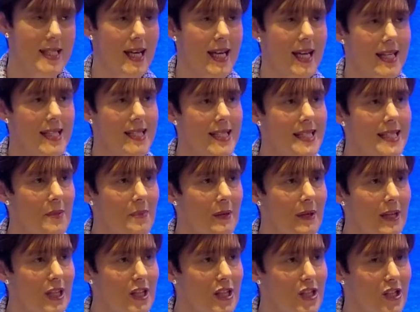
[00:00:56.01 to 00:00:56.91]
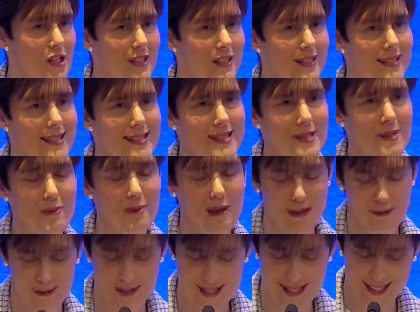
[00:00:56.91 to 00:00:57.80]
anticipation
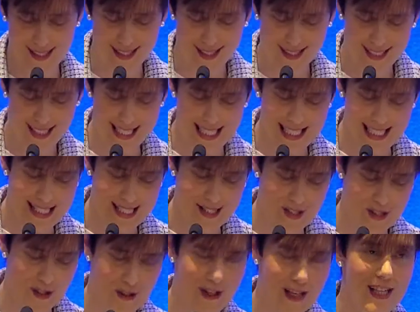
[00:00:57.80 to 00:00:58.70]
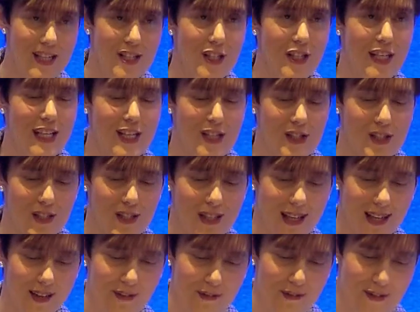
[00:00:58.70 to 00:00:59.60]
surrounding the Easter Education
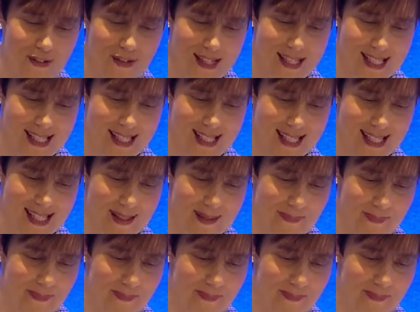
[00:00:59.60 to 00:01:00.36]
Conferences.